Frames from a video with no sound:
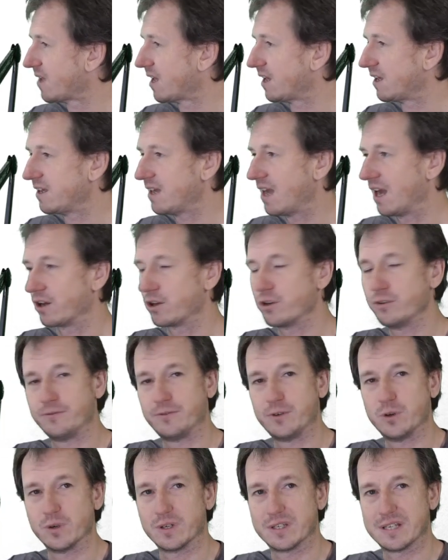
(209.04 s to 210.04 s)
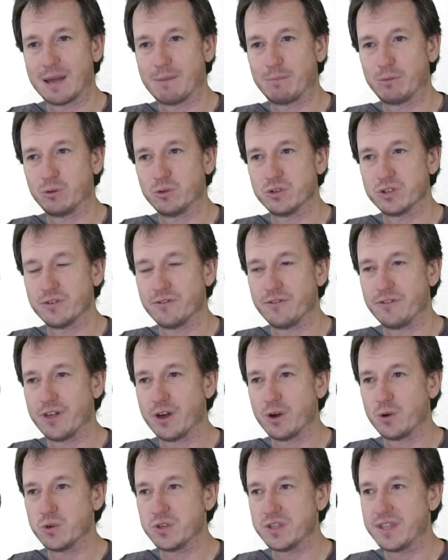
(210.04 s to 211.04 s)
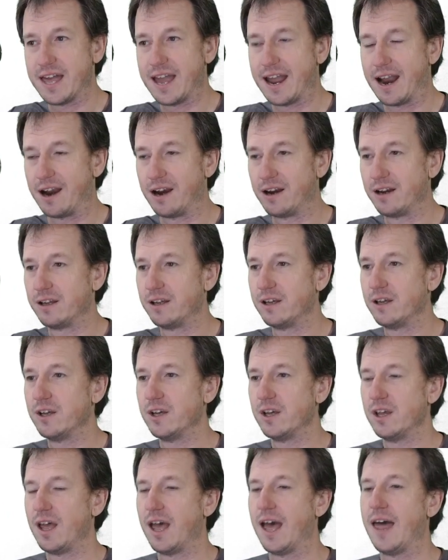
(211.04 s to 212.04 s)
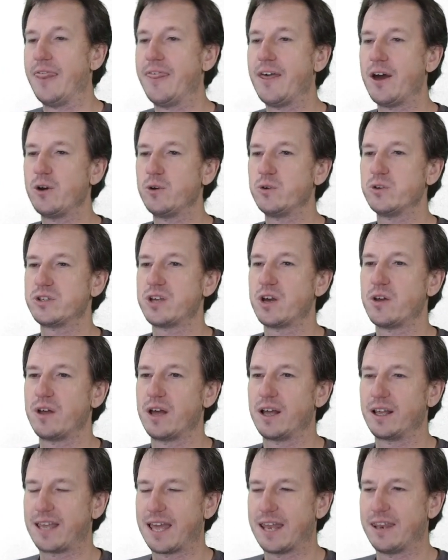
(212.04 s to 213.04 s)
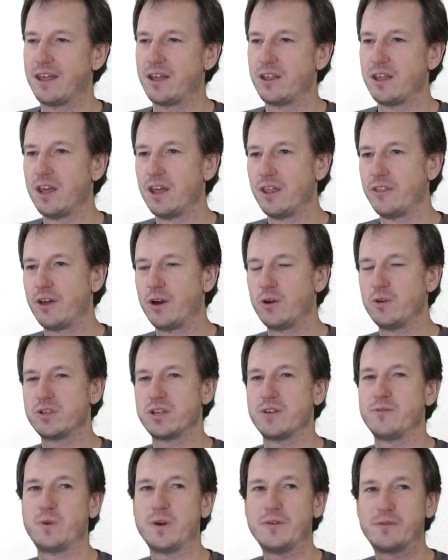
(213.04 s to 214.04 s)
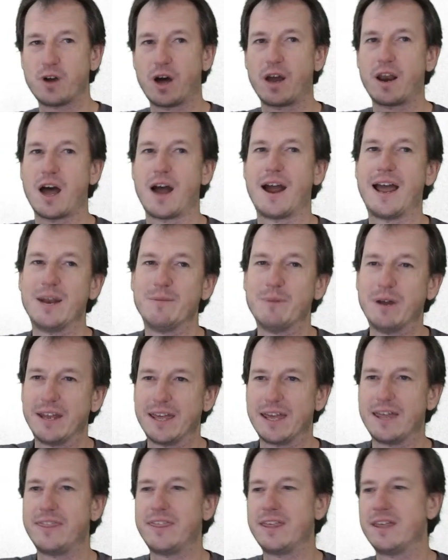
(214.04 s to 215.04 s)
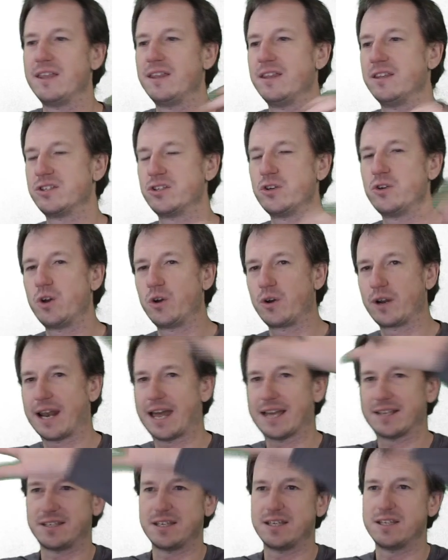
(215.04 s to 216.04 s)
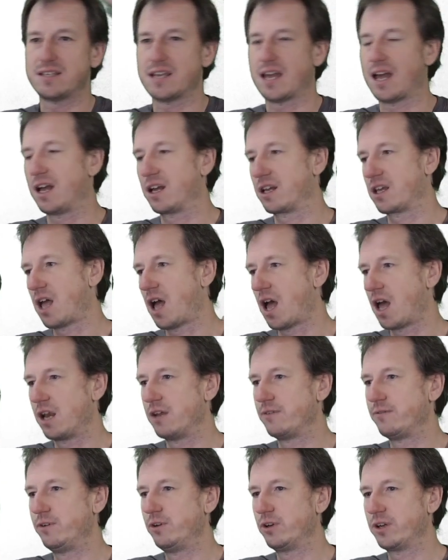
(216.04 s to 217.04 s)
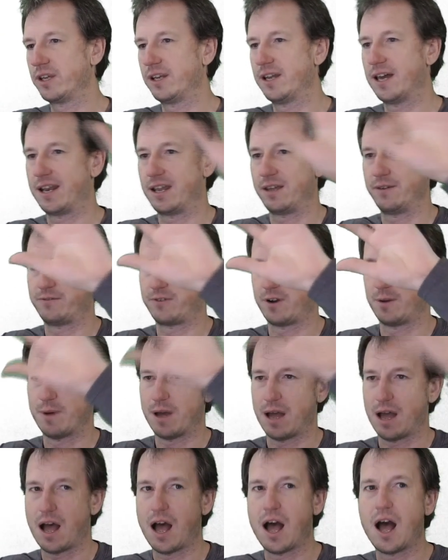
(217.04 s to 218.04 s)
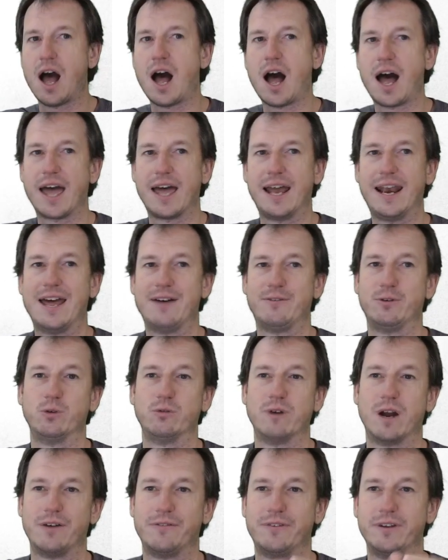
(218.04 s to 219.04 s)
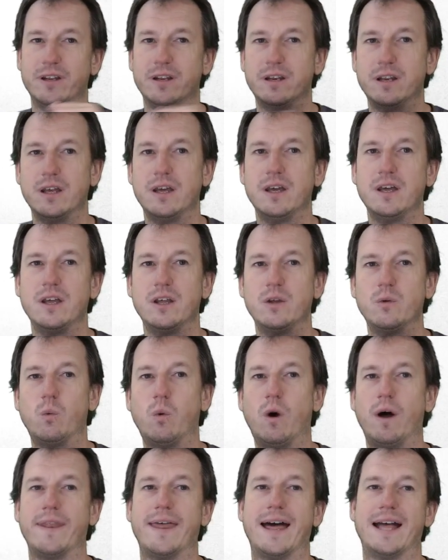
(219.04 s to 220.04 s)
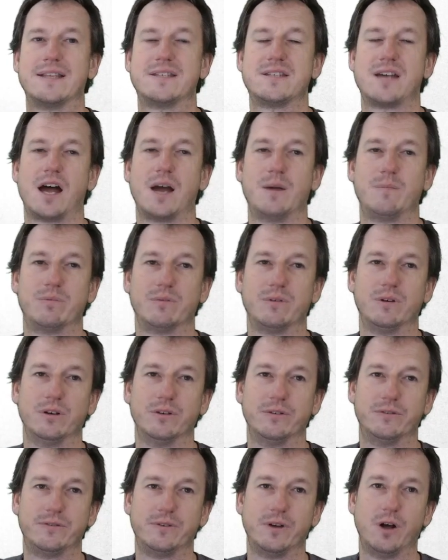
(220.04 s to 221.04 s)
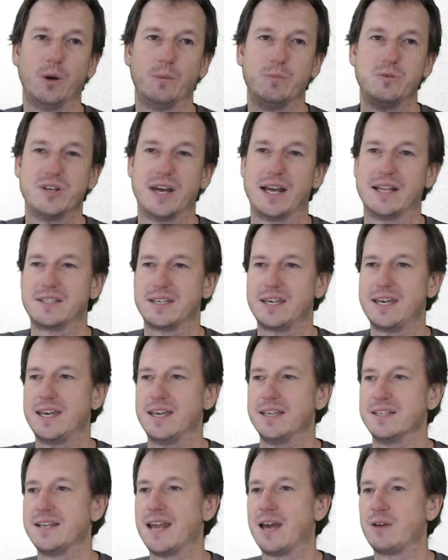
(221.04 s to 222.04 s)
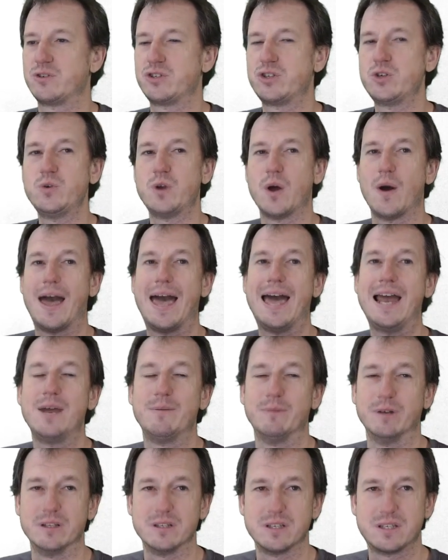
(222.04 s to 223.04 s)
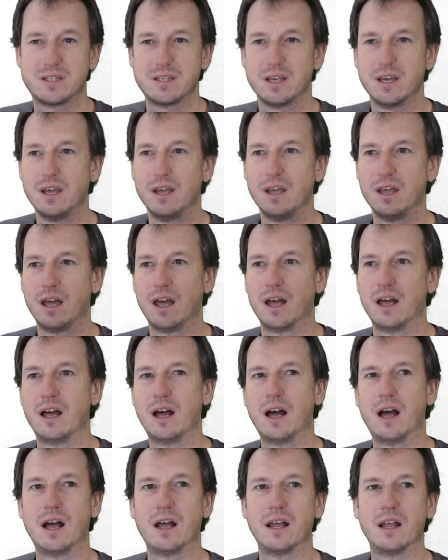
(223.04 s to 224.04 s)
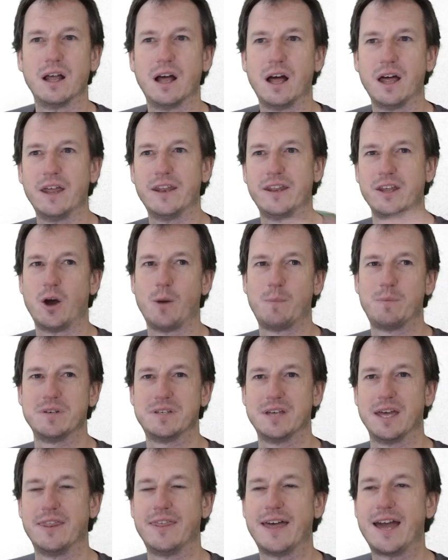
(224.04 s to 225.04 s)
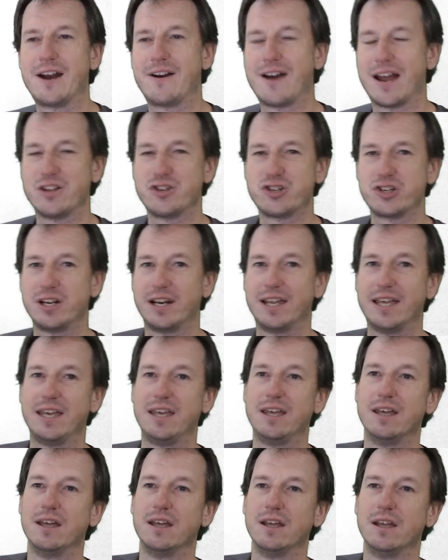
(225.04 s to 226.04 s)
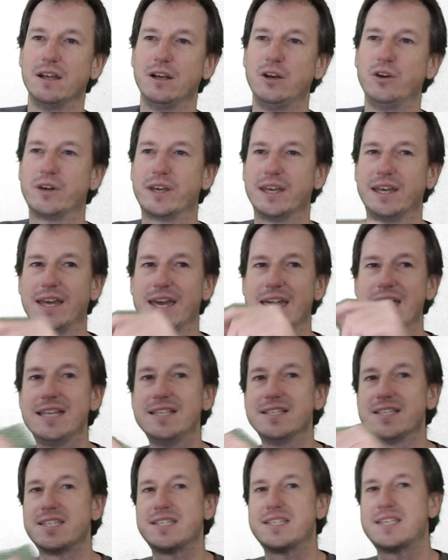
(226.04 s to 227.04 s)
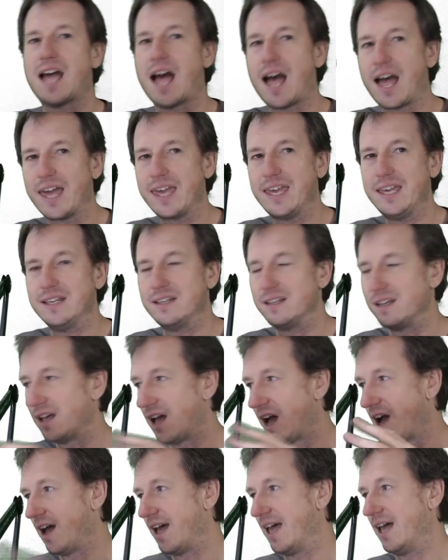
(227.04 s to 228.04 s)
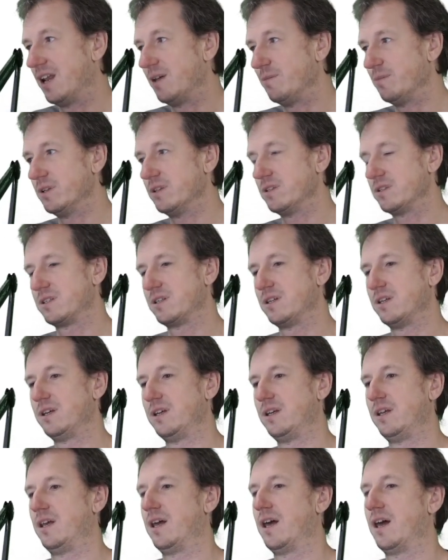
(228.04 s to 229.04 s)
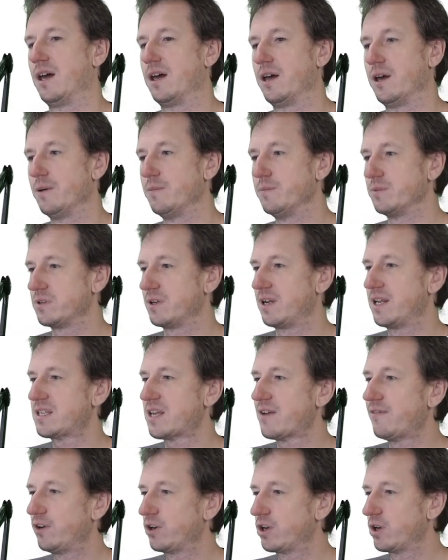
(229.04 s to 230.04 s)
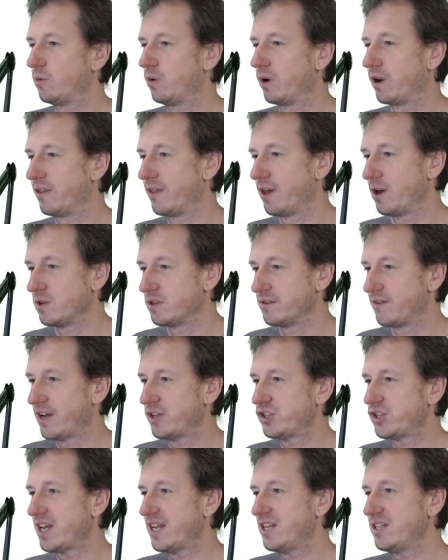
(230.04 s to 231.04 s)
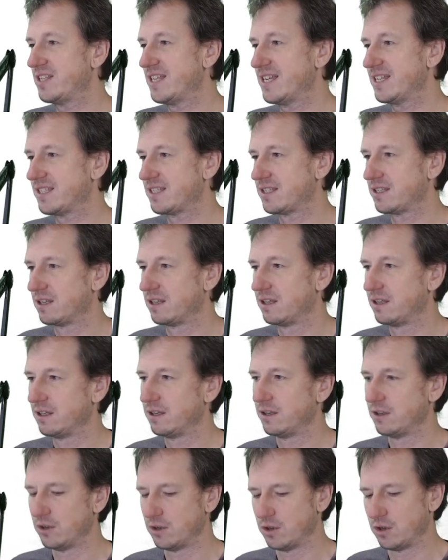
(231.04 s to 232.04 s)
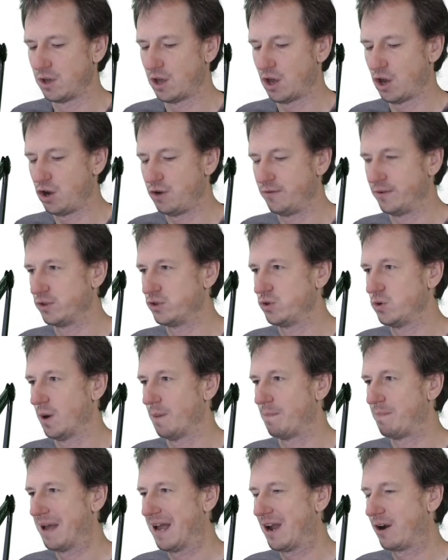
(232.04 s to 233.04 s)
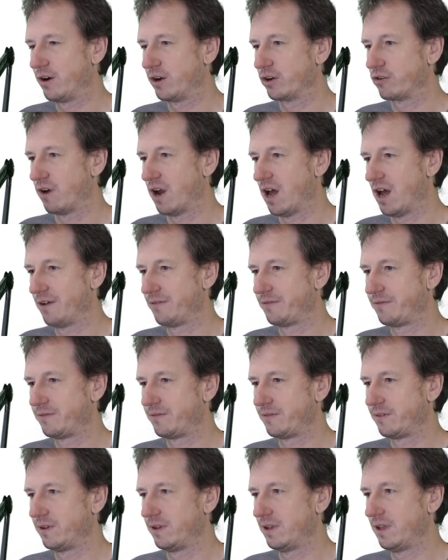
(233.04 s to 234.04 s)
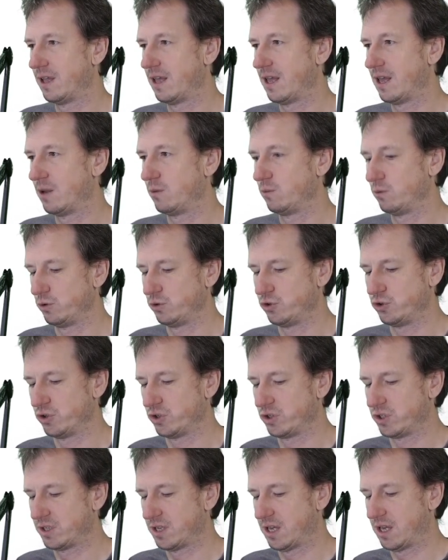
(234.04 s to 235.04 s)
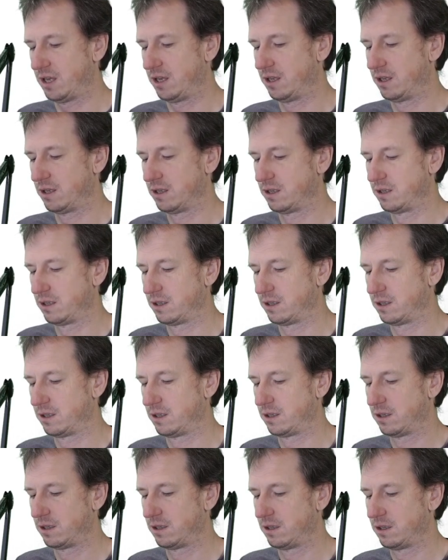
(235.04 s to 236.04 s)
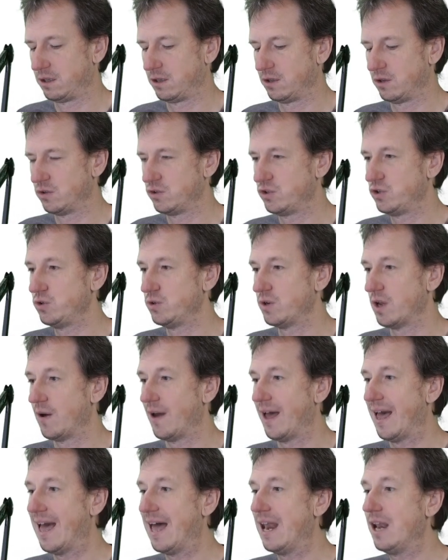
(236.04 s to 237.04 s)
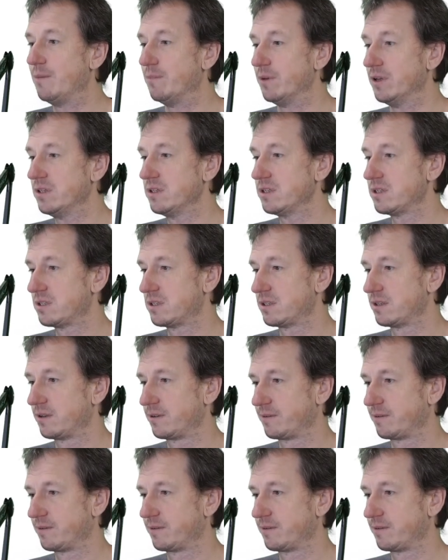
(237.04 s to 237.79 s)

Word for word: yeah, good few examples of those there. And those, so again, those, if we've got our element here, the, the pseudo classes are kind of looking at it from a, a, higher level rather than what that type of object is. Now, pseudo elements uh, are the opposite. They're actually looking inside our element. Um, so let's have a look at one of those. If I change this over to a paragraph, and we'll just say pseudo elements,